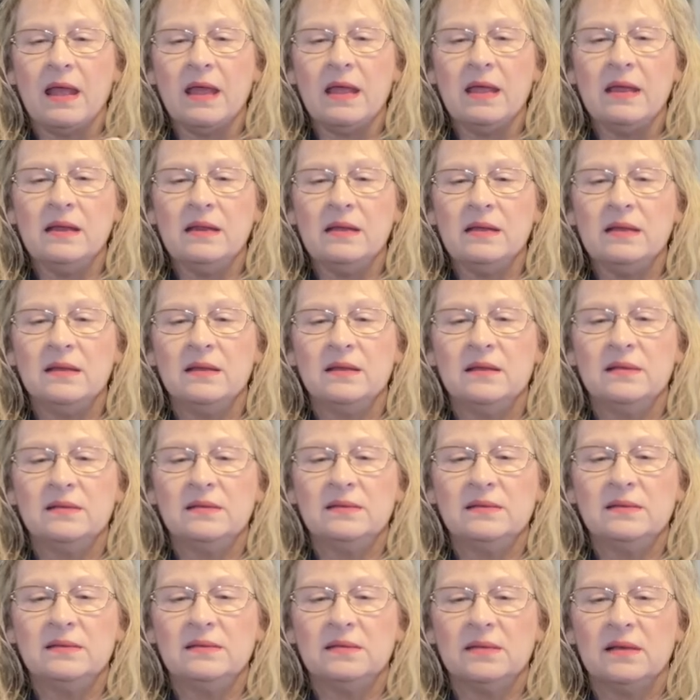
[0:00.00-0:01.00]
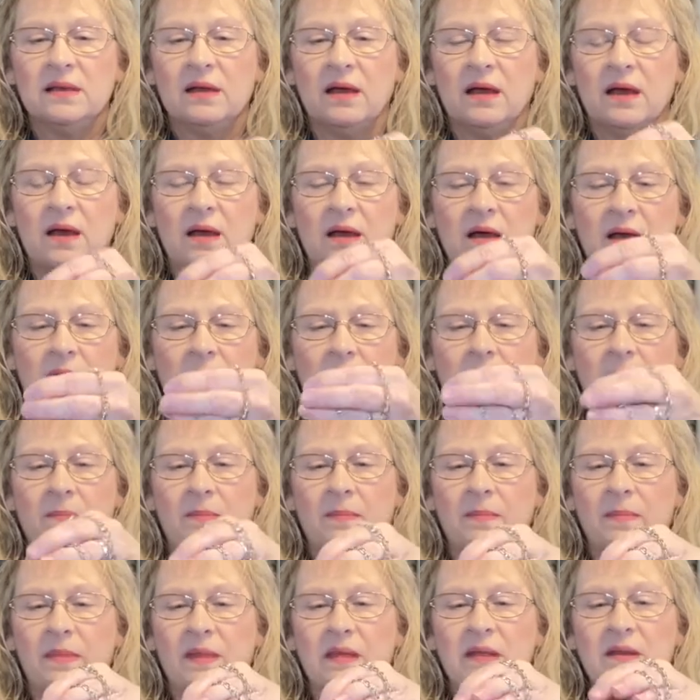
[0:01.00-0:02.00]
It is,
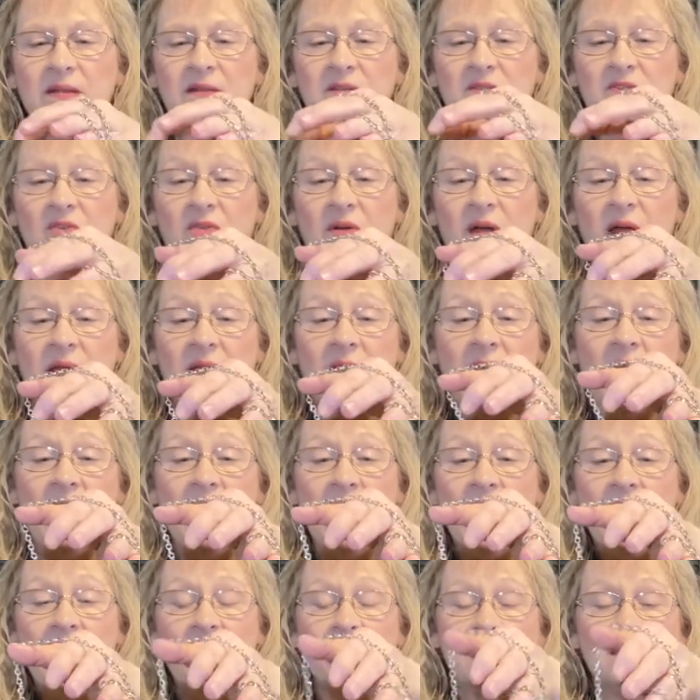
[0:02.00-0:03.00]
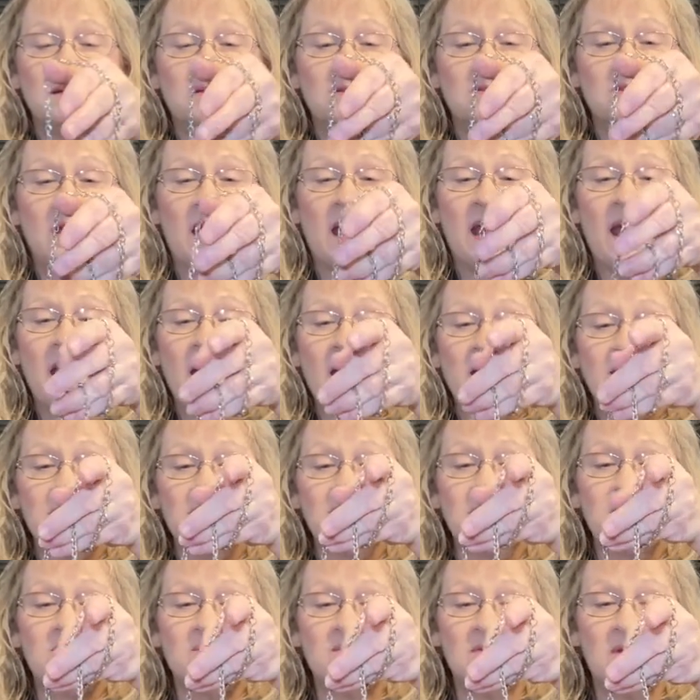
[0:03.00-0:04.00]
um, it is great. I had, I had
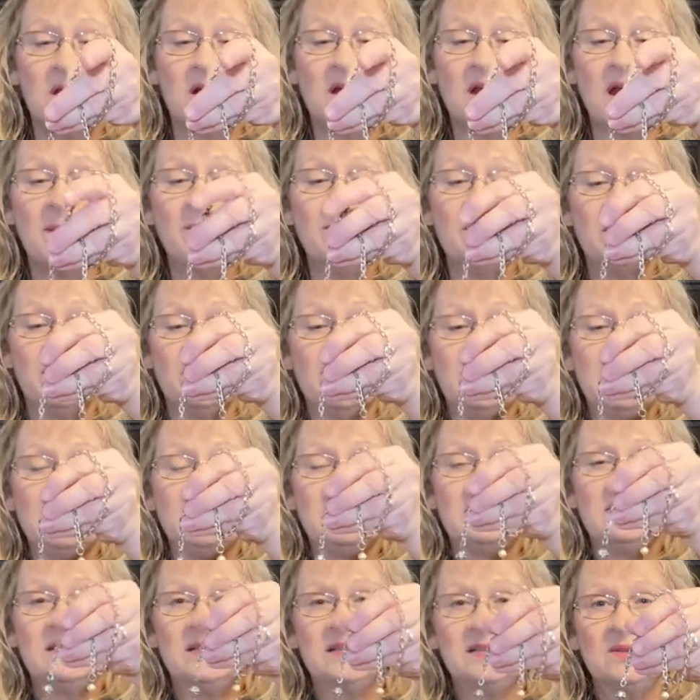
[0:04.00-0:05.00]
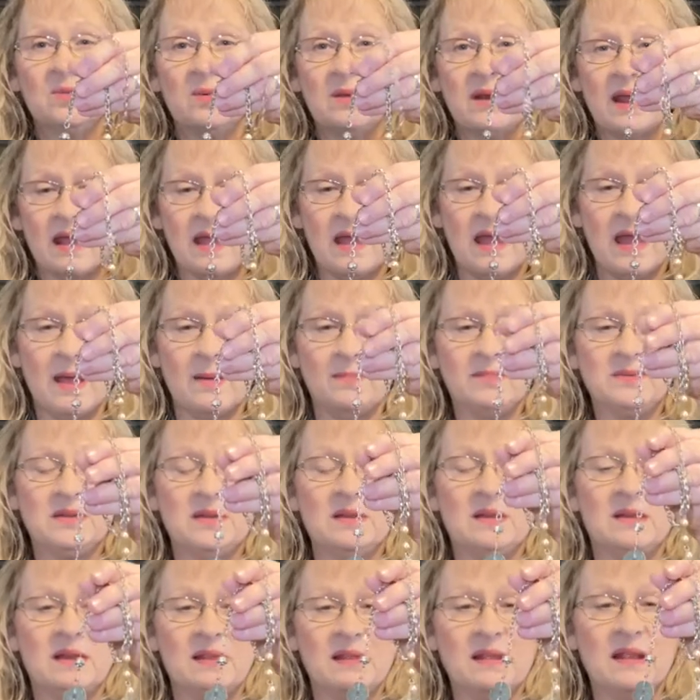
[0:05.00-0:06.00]
a couple of these. This one I kept,
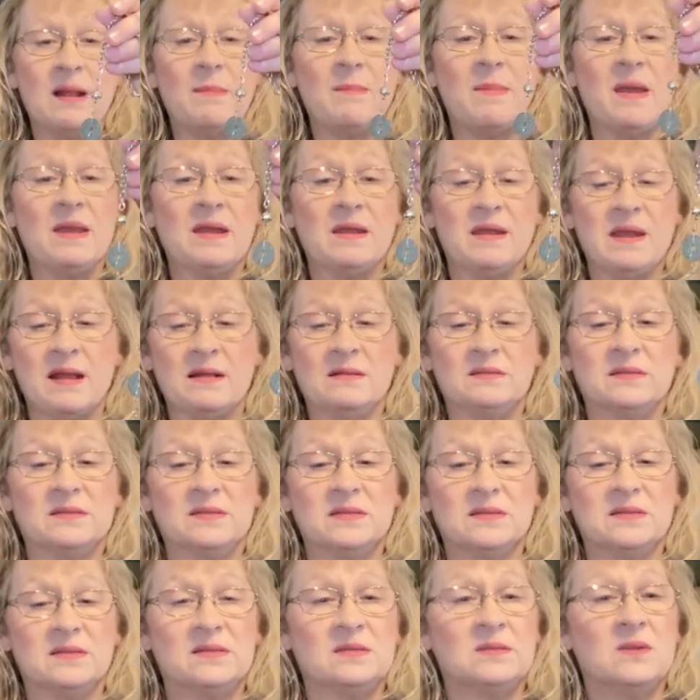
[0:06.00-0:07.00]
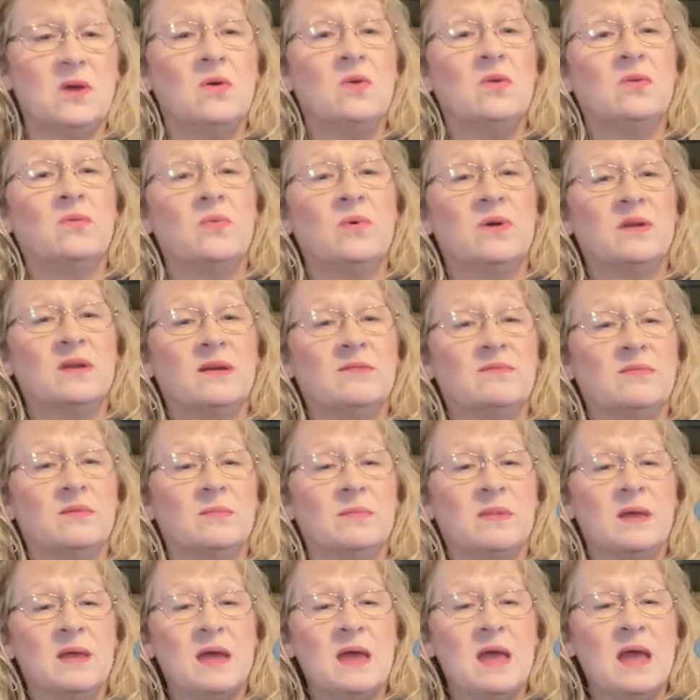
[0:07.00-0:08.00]
and then I made a necklace and sold one of
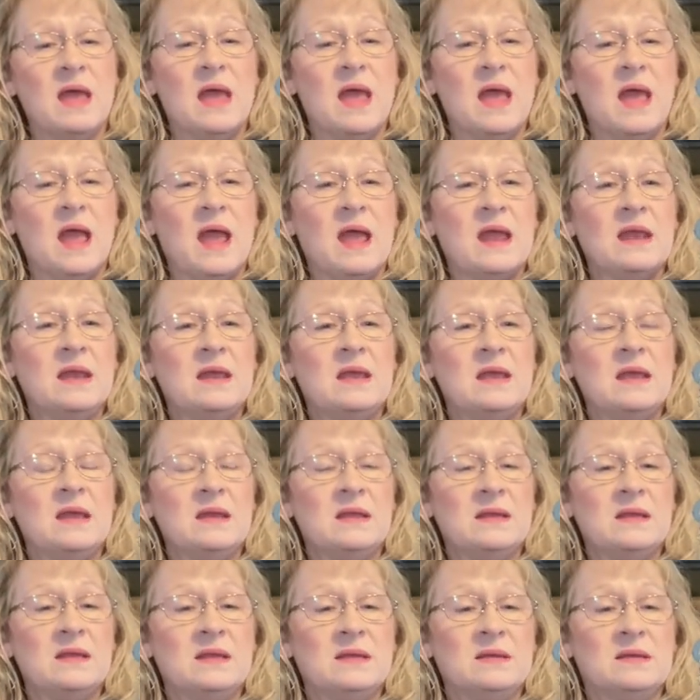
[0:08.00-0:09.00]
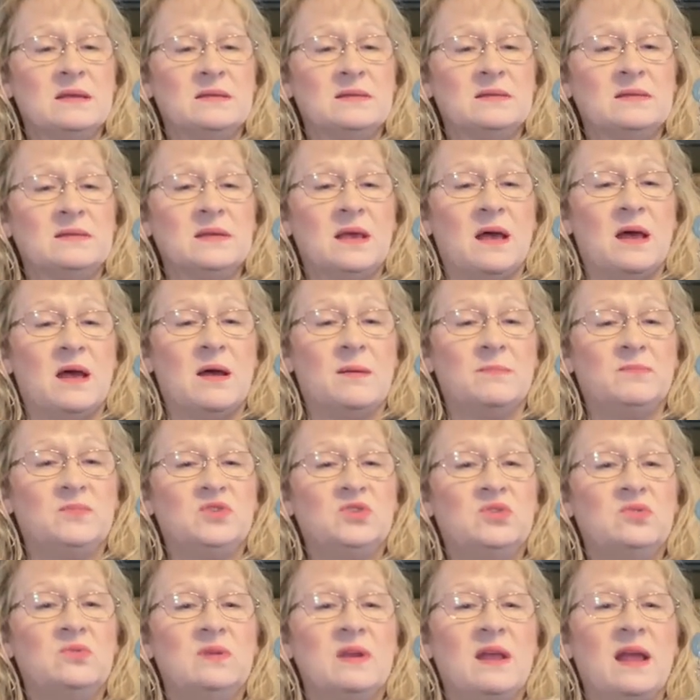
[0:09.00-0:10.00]
them. And it is um,
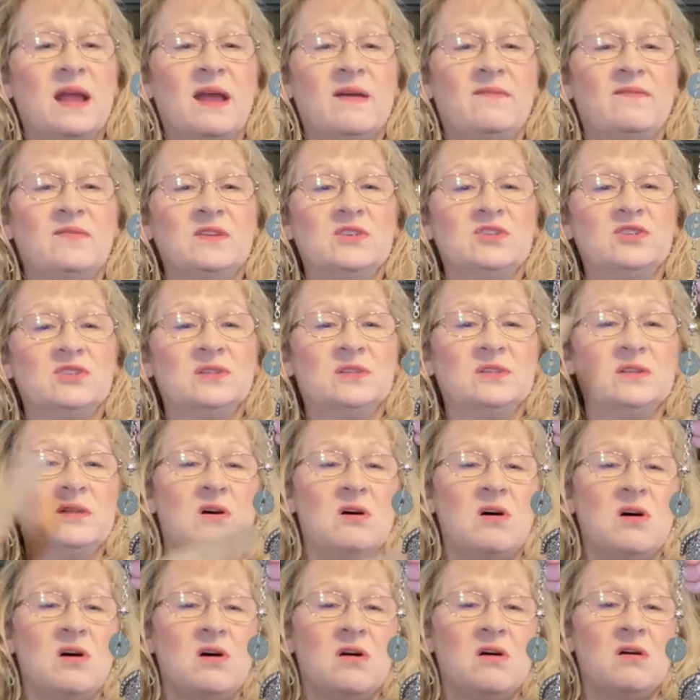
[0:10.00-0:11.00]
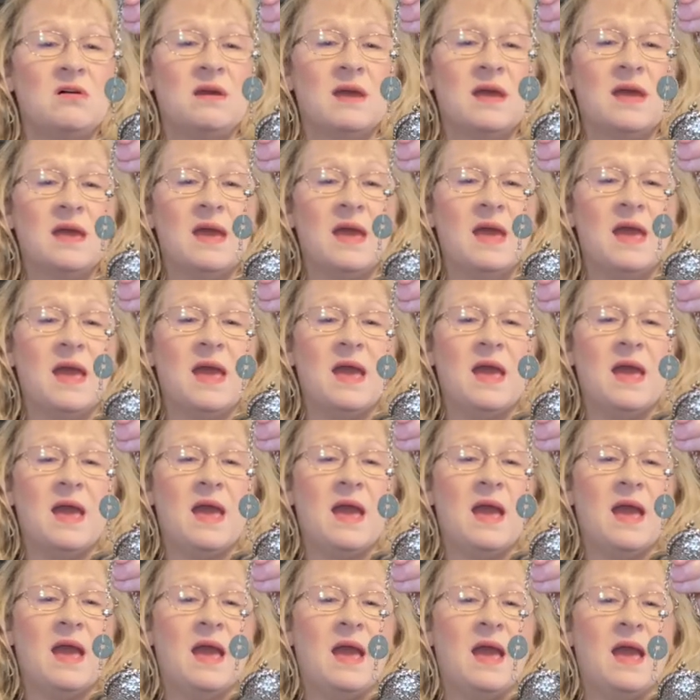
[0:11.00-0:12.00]
two and a half inches long
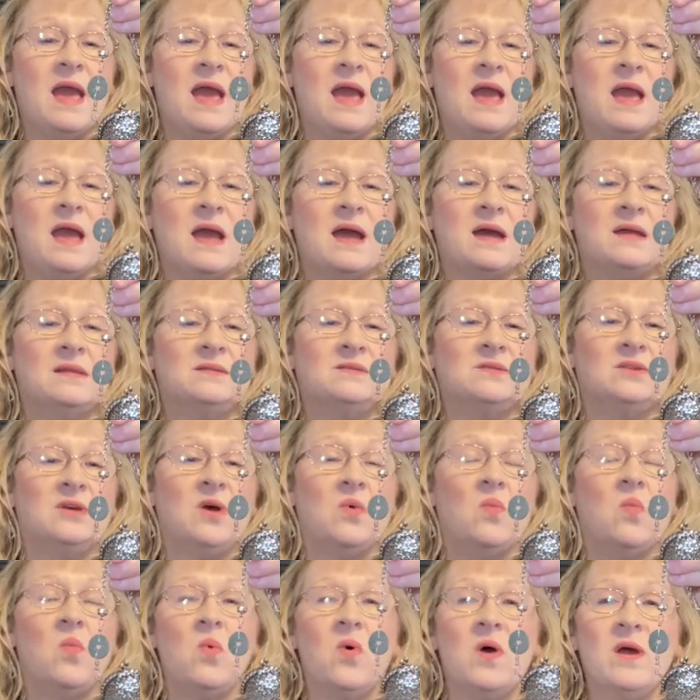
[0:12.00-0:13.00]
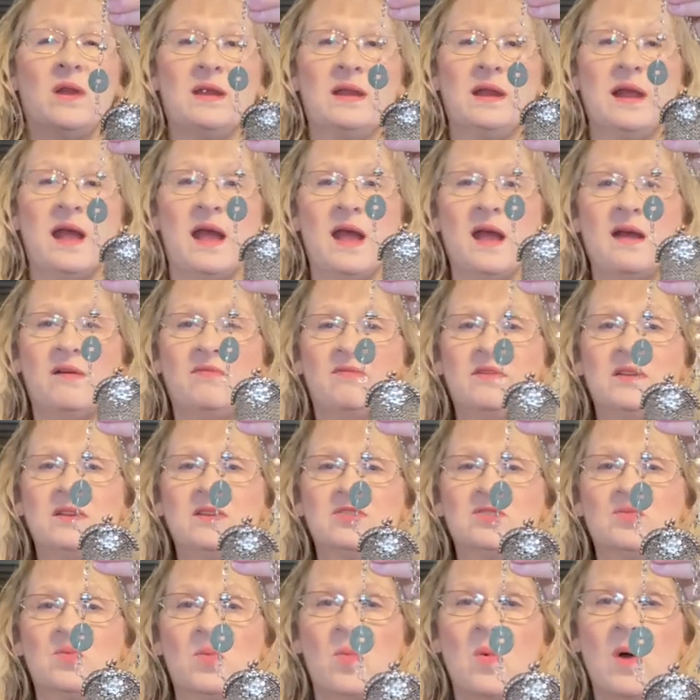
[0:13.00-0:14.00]
and one and a half
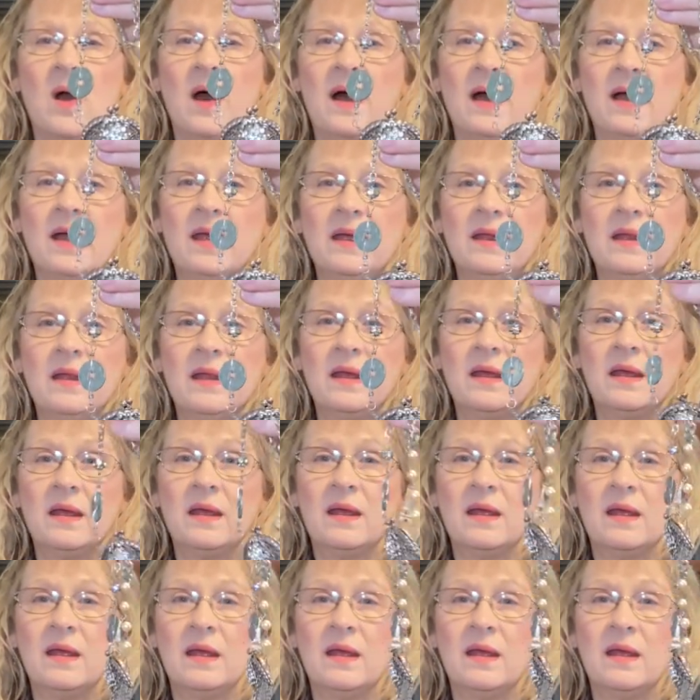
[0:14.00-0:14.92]
inch wide.